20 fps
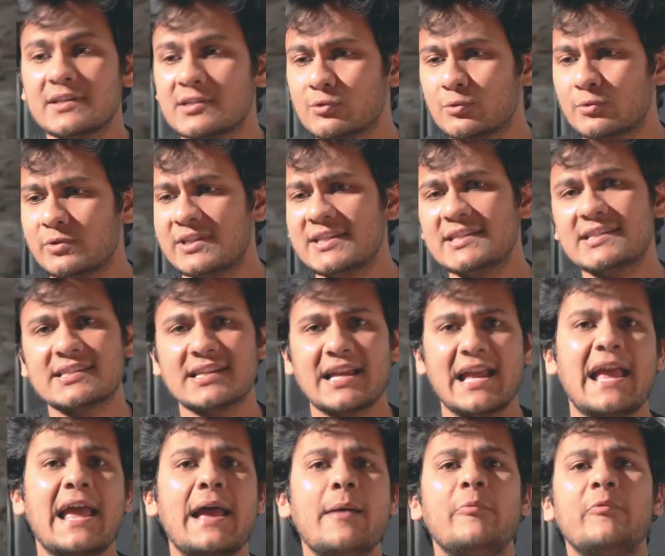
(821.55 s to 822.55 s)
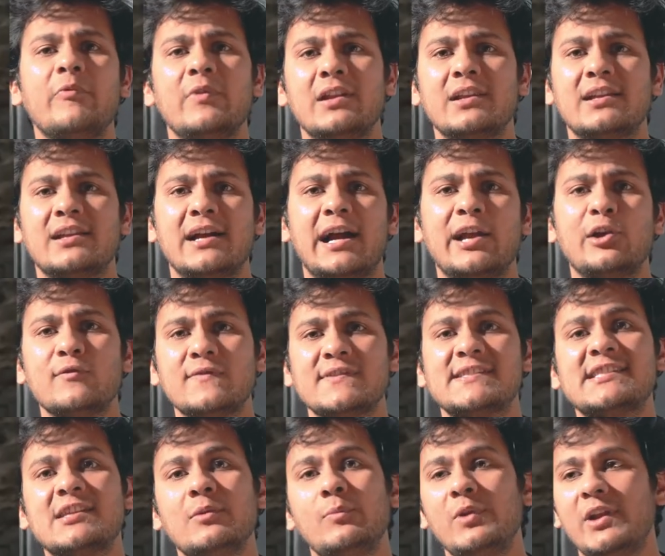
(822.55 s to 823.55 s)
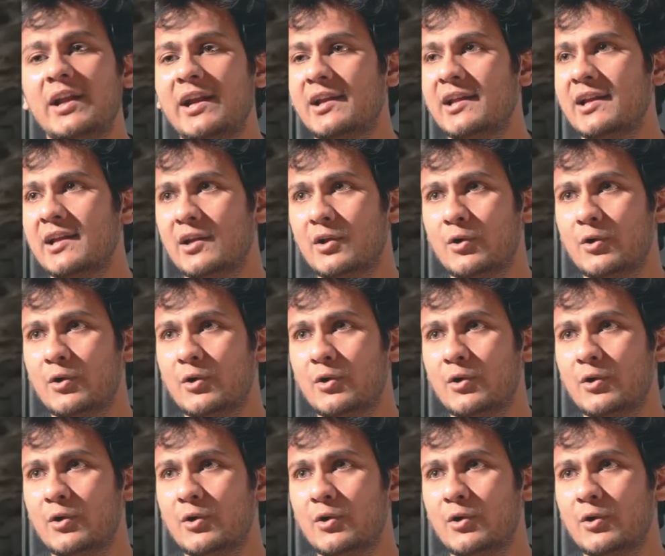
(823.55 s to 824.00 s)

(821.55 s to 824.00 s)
So this app will kind of simulate,